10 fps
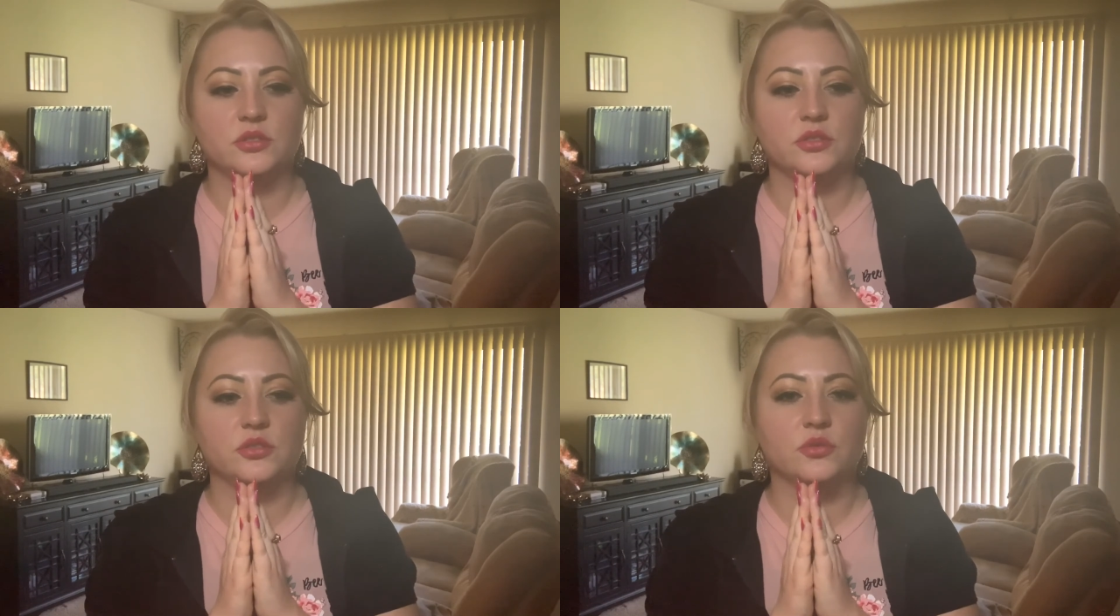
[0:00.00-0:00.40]

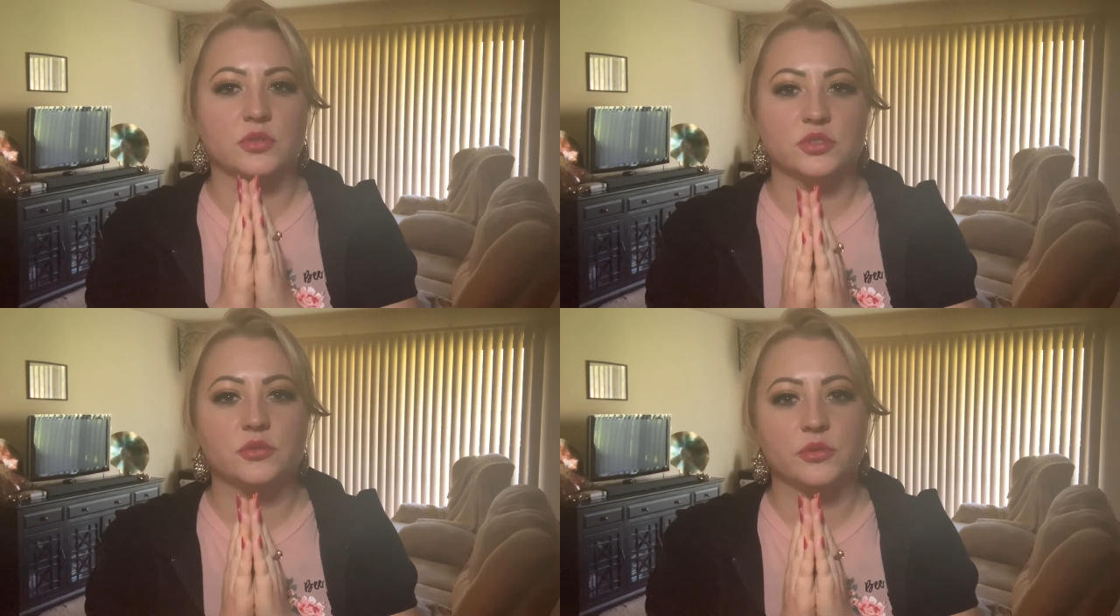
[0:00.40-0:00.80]
your
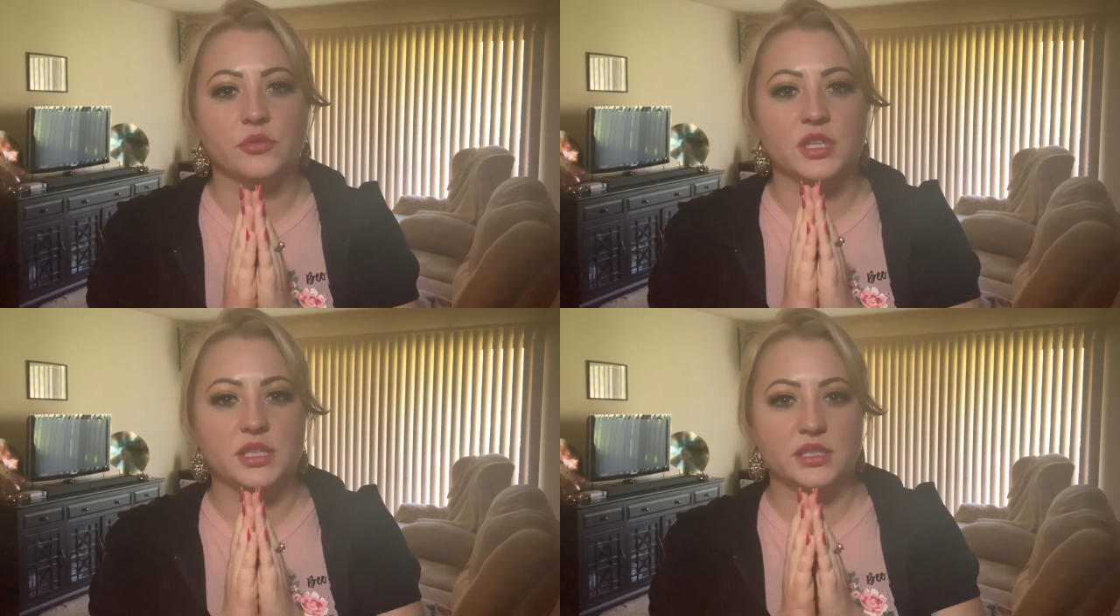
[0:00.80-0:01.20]

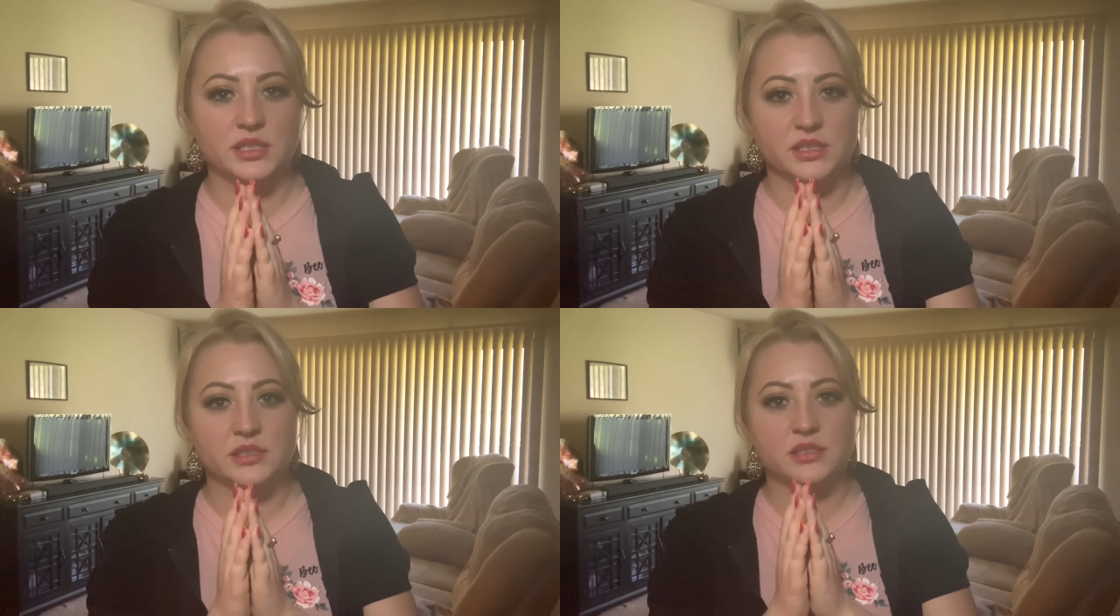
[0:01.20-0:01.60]
truth
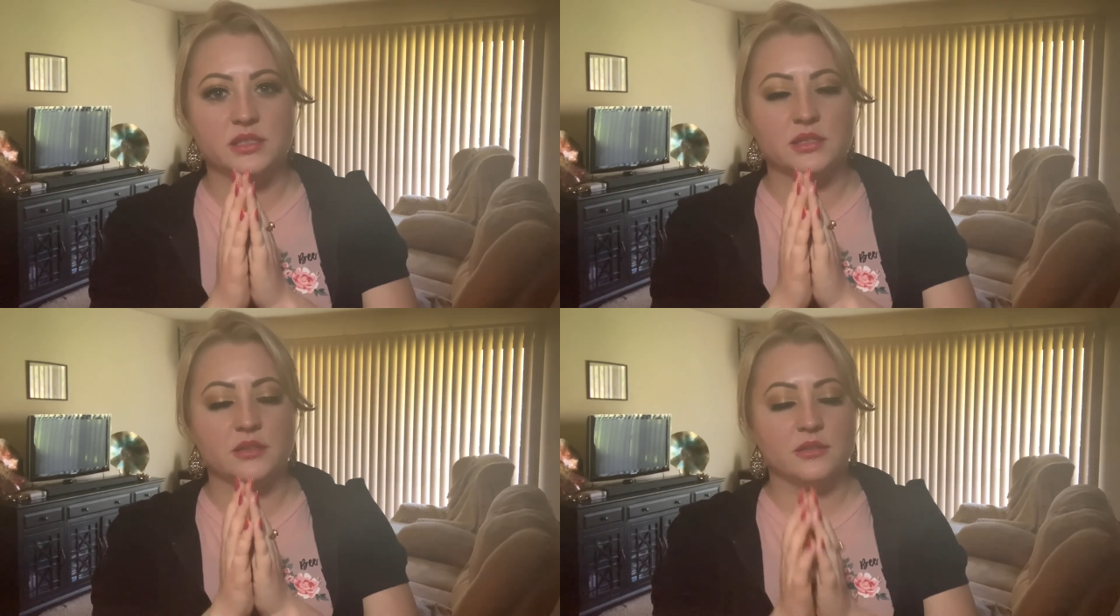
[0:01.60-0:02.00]

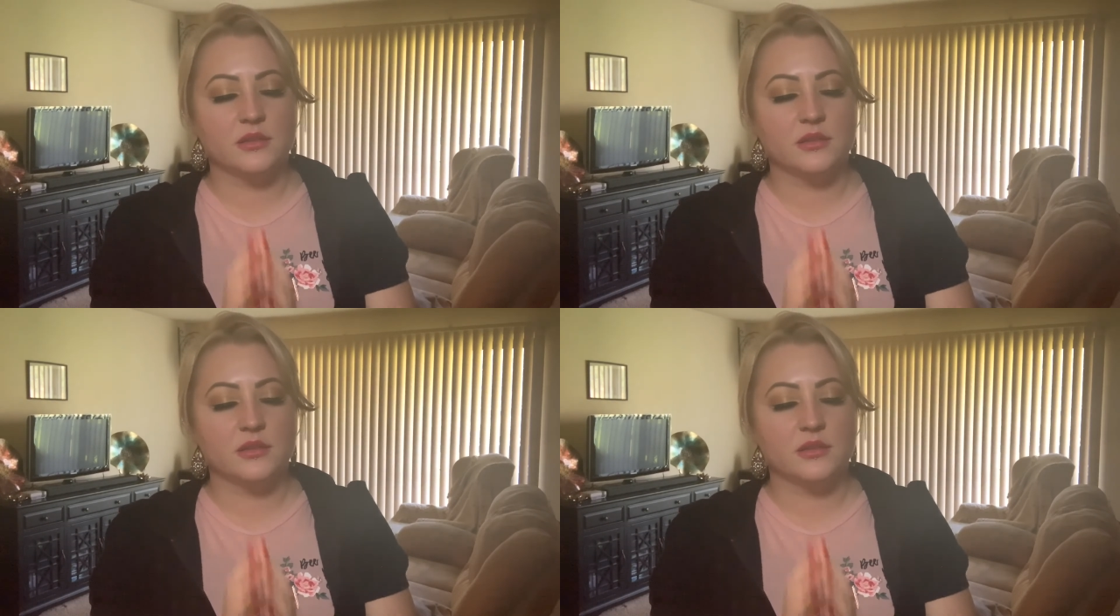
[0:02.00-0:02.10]
is.